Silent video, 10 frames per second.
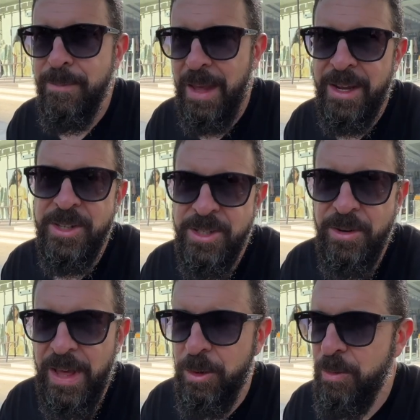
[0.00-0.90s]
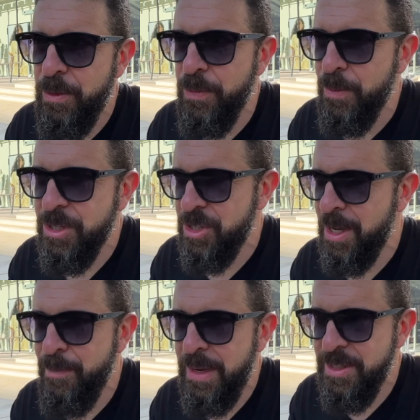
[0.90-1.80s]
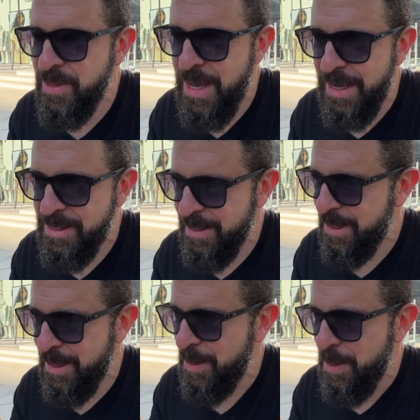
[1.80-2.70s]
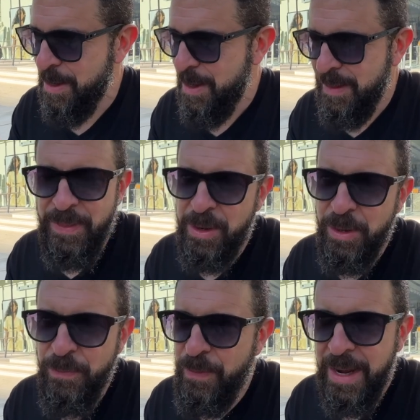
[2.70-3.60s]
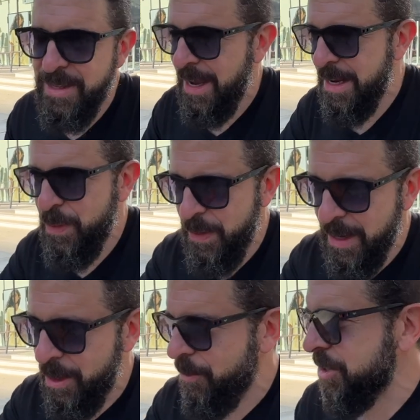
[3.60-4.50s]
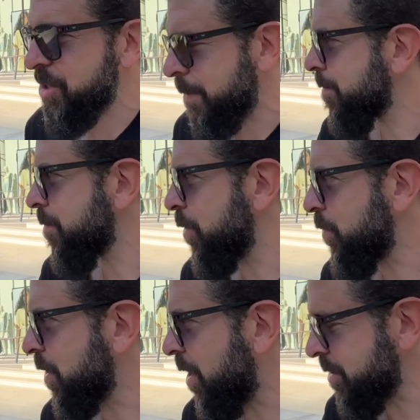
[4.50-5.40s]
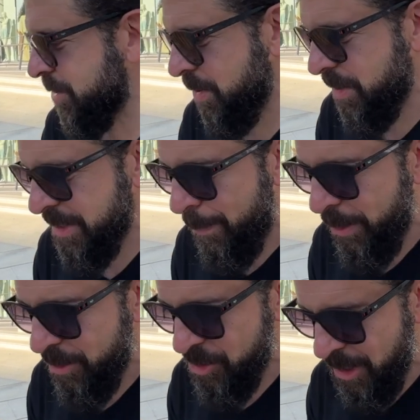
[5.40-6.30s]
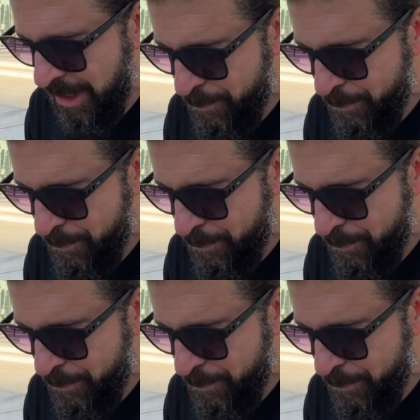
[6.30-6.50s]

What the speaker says: I consider that a win for Russia. It means that that they couldn't find anything on Russia with regards to the Zaporozhye